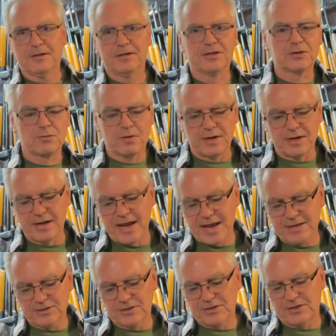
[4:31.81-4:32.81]
this one
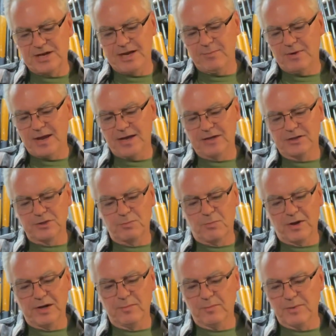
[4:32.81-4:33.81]
has the same kind of
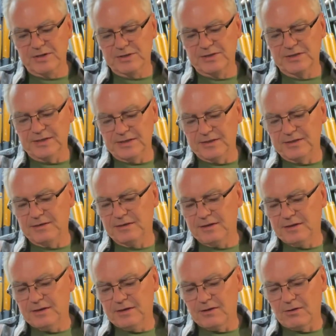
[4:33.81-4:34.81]
spring piston
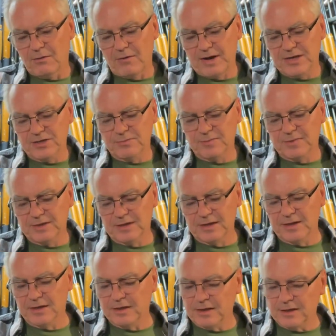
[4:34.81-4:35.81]
arrangement
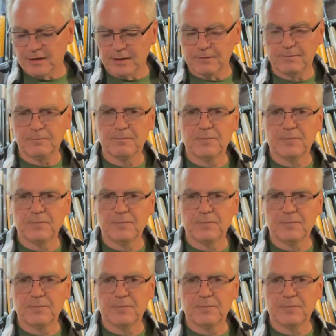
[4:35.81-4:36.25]
that a, a,